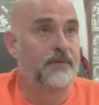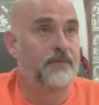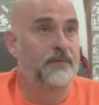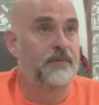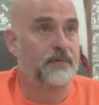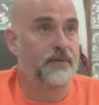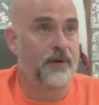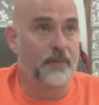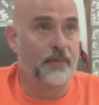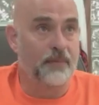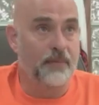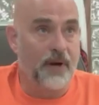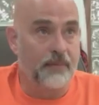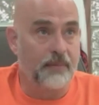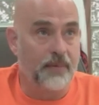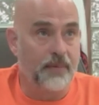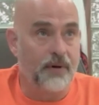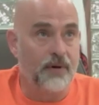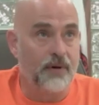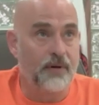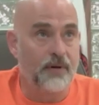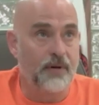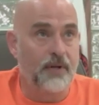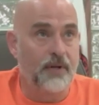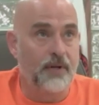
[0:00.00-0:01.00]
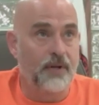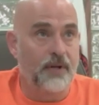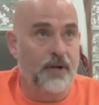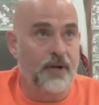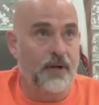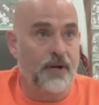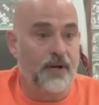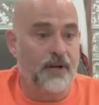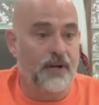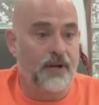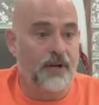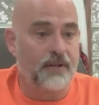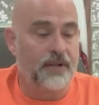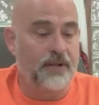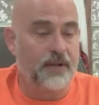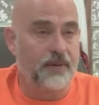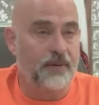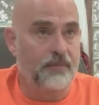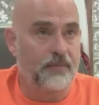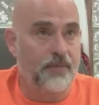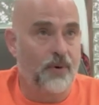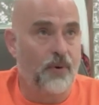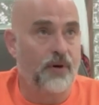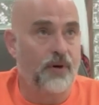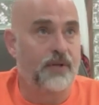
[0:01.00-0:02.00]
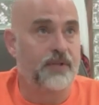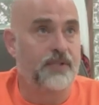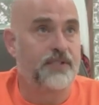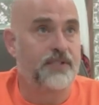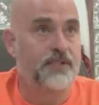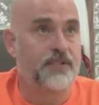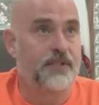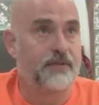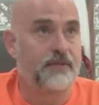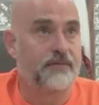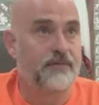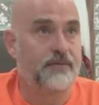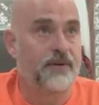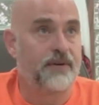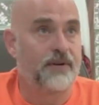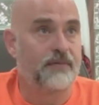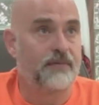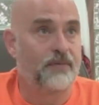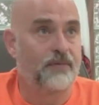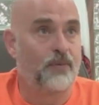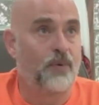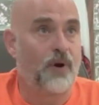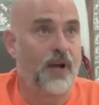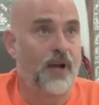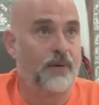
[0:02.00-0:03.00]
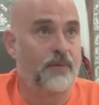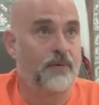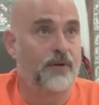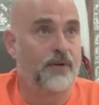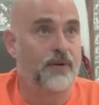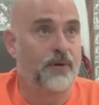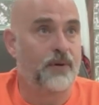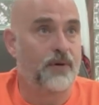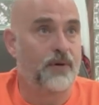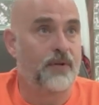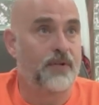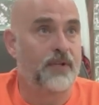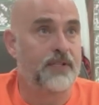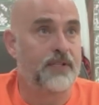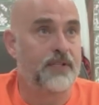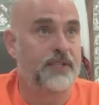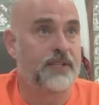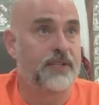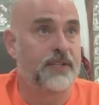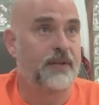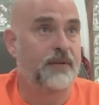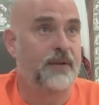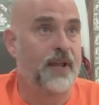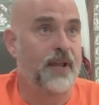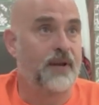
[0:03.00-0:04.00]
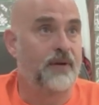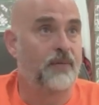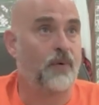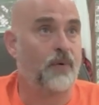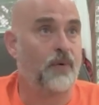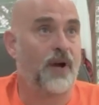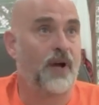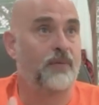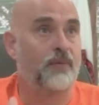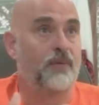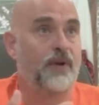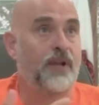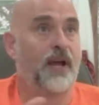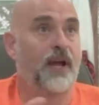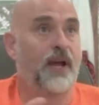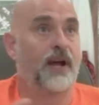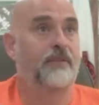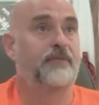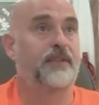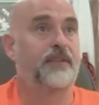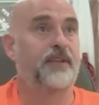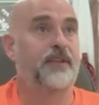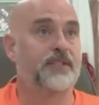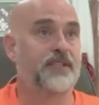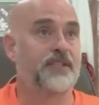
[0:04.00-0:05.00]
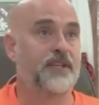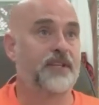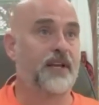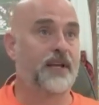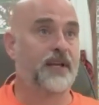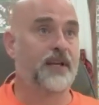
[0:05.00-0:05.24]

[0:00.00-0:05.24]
remember the importance of why we're doing this, and why we have these